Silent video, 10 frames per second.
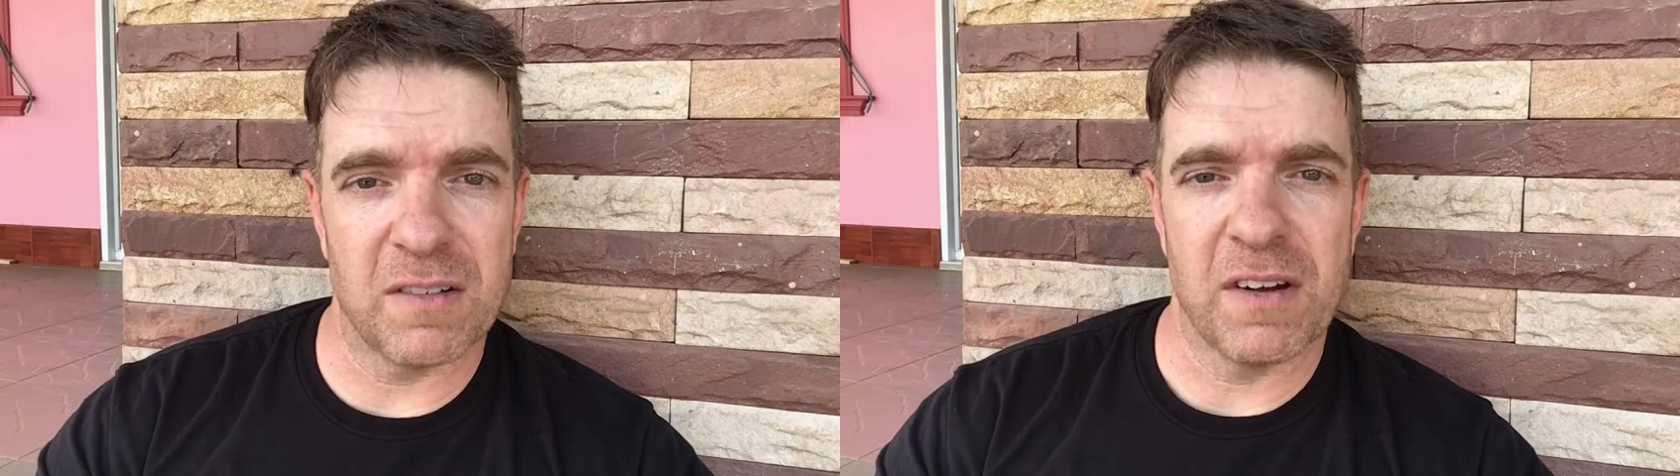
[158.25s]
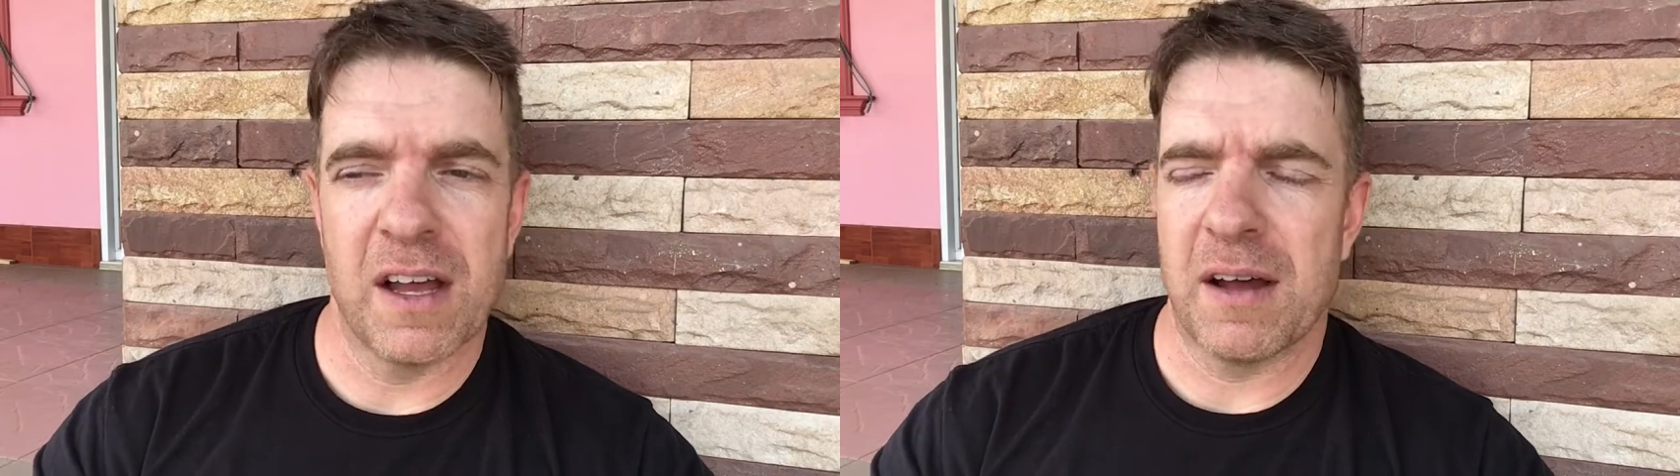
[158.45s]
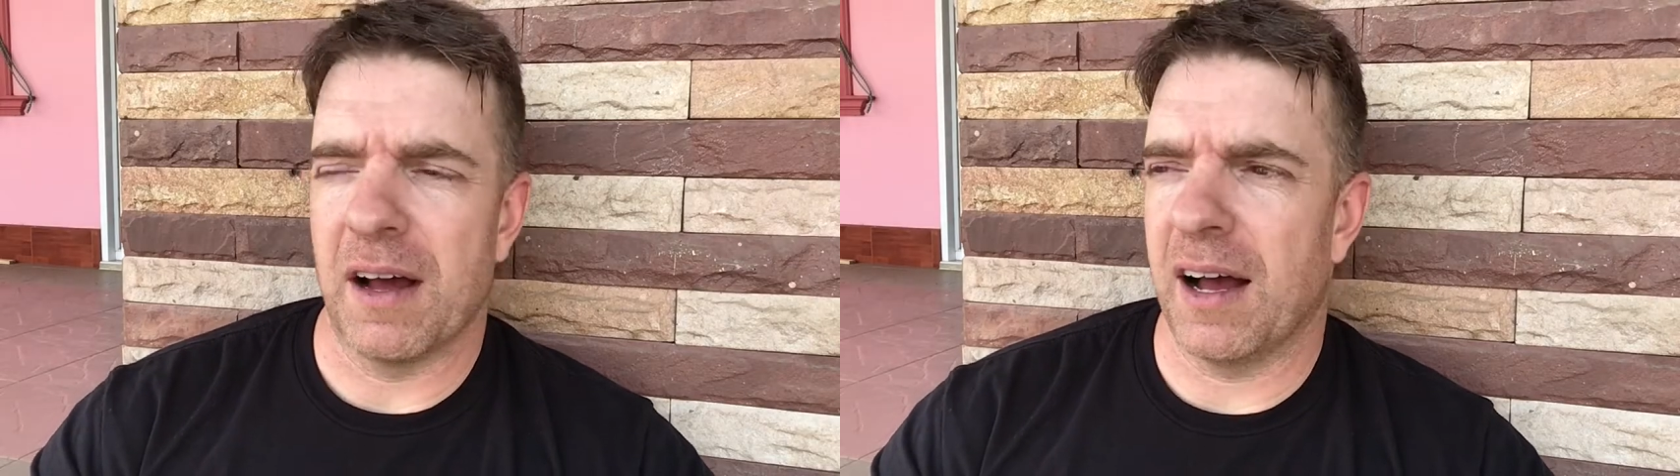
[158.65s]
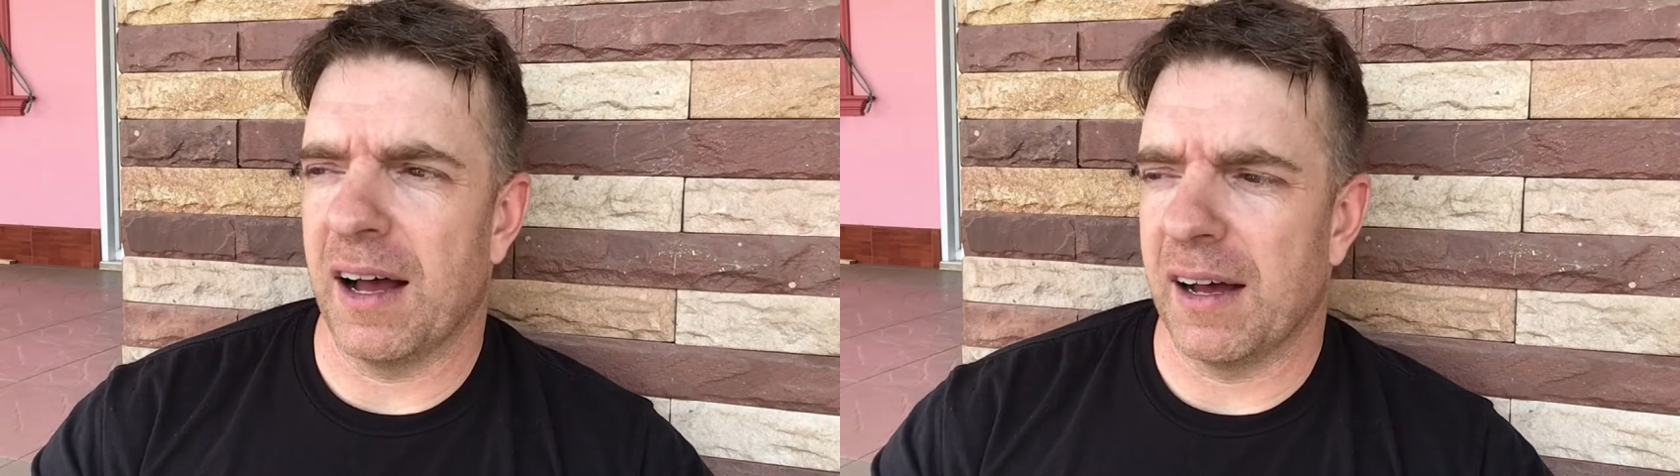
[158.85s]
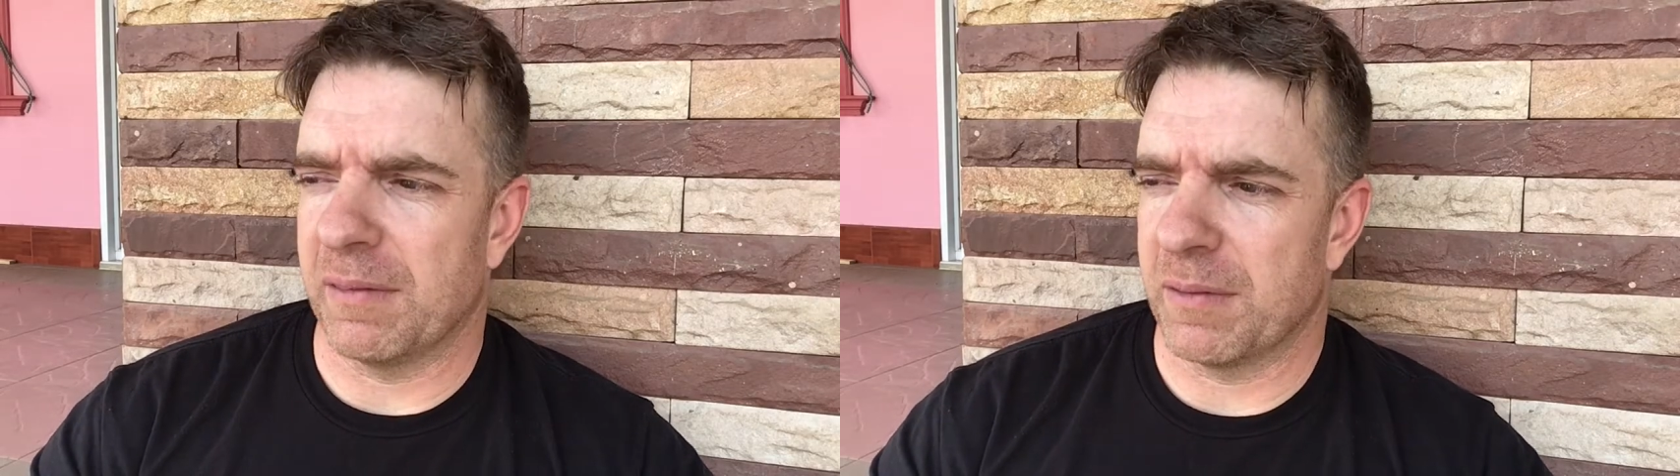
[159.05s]
of
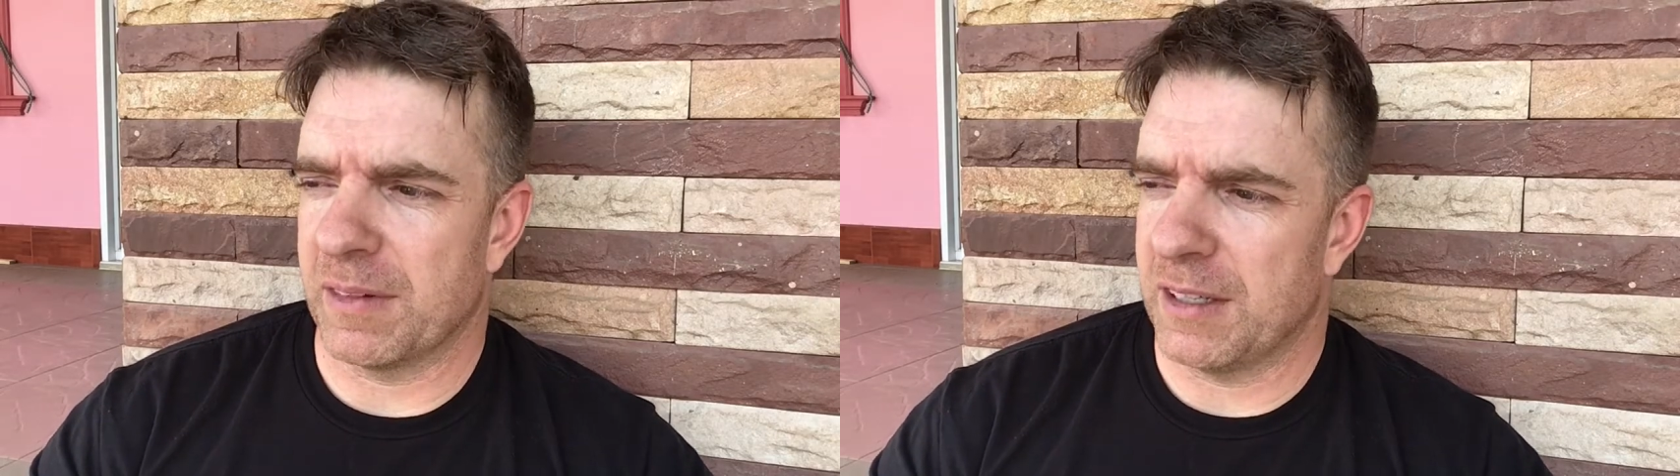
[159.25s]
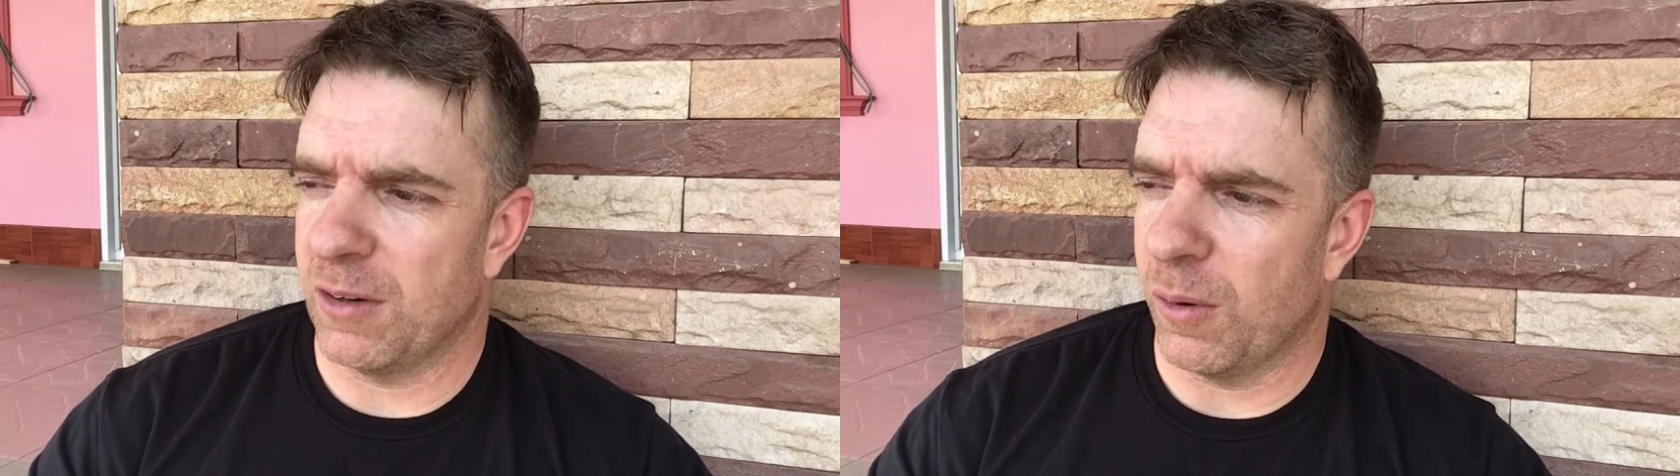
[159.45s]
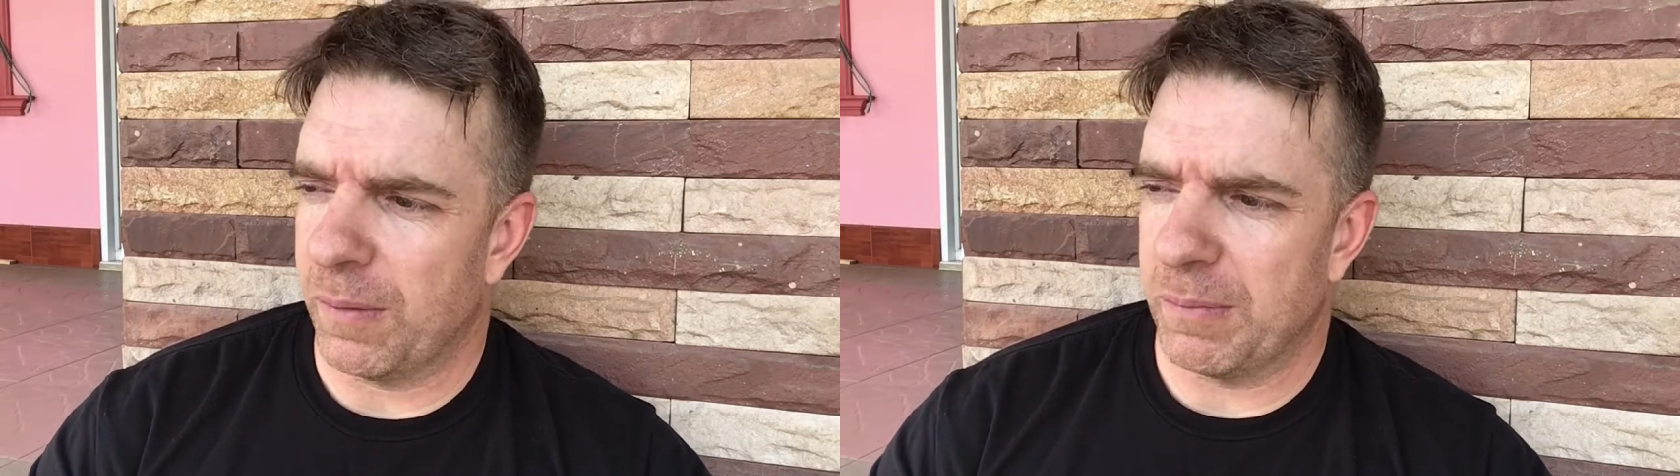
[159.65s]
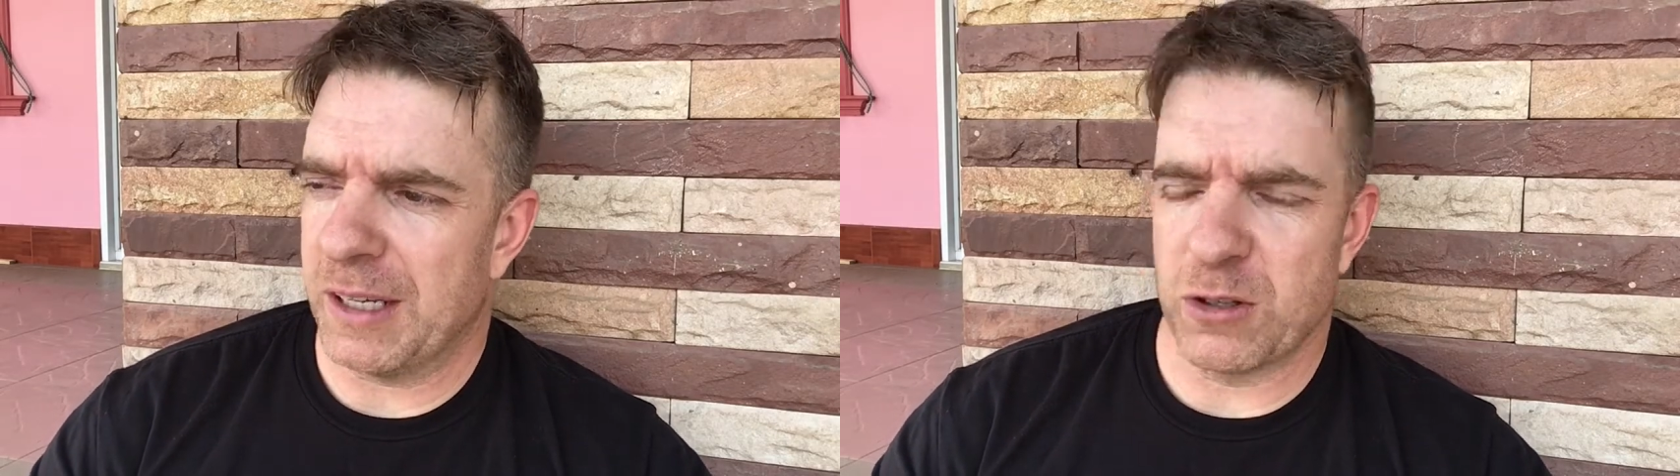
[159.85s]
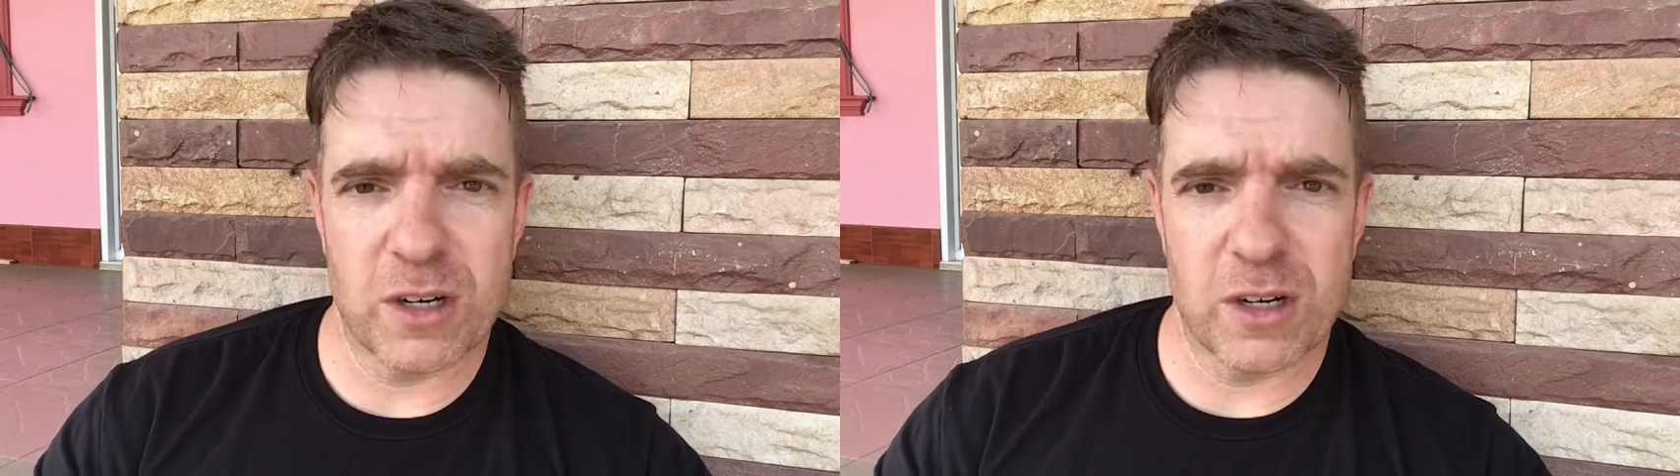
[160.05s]
being